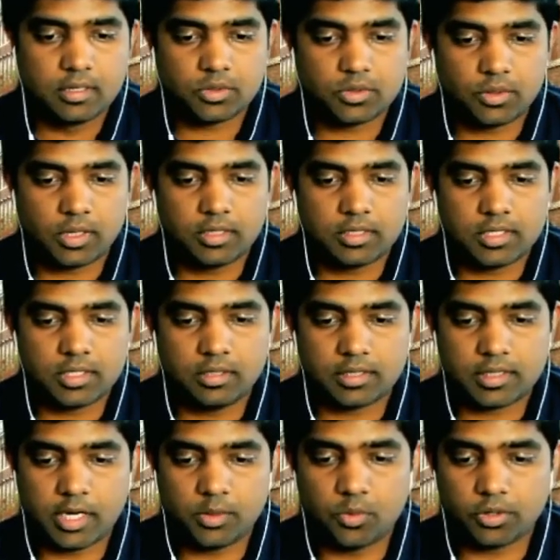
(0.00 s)
So you can see the
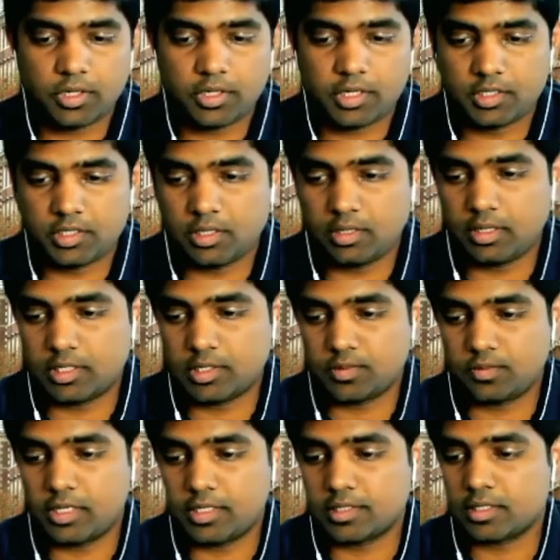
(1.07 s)
sidewalk detection as
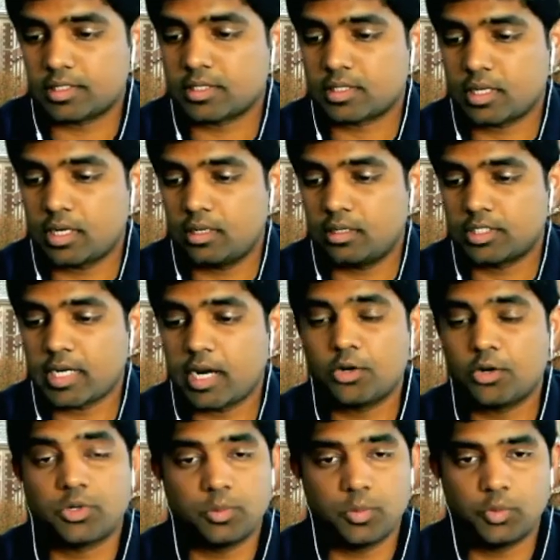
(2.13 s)
well as the shadow
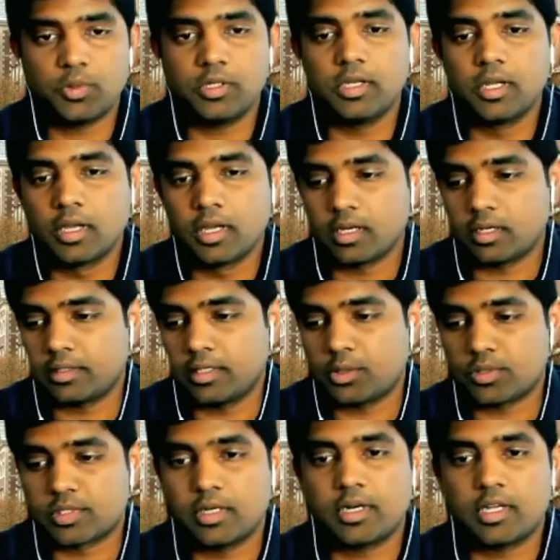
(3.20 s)
removal that
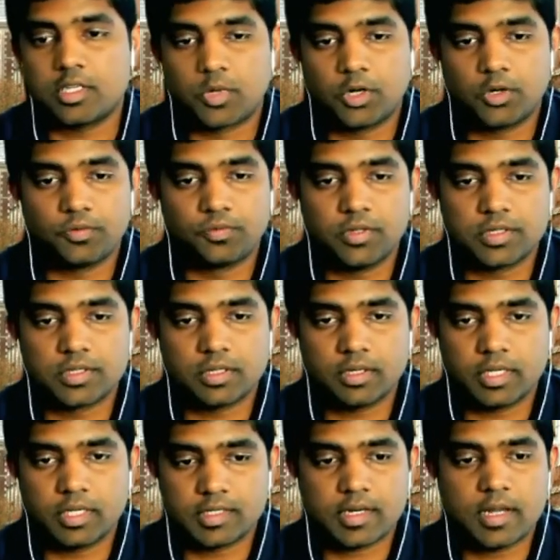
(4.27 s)
was done as part of this
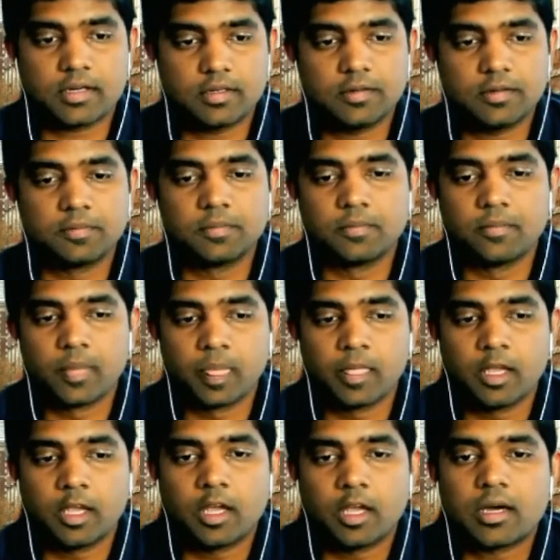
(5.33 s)
extractor.
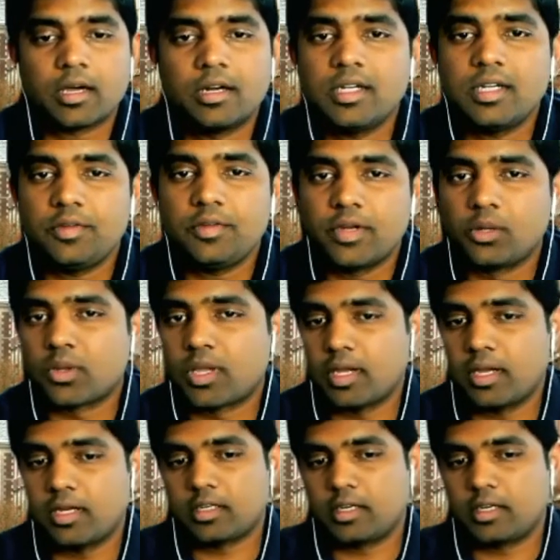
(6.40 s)
Currently, we are looking at